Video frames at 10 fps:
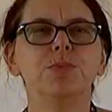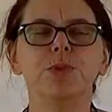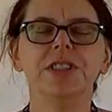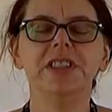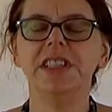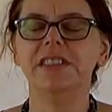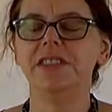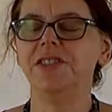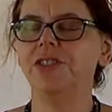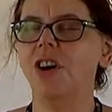Brilliant
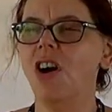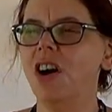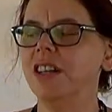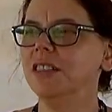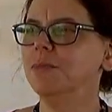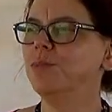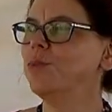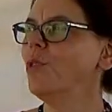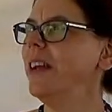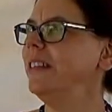as dawn,
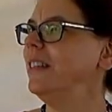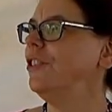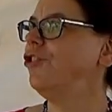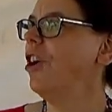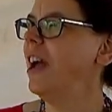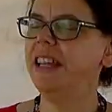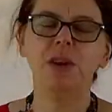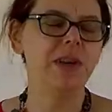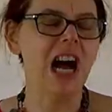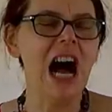brightly shining,
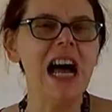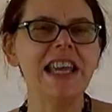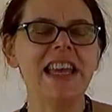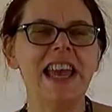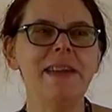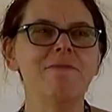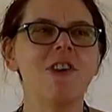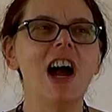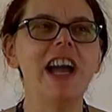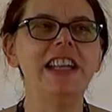when I came
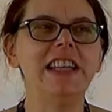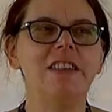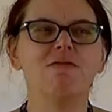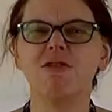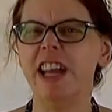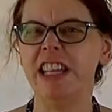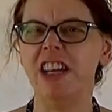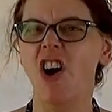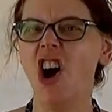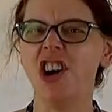riding,
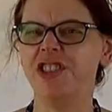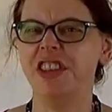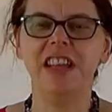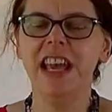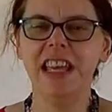ready-hearted,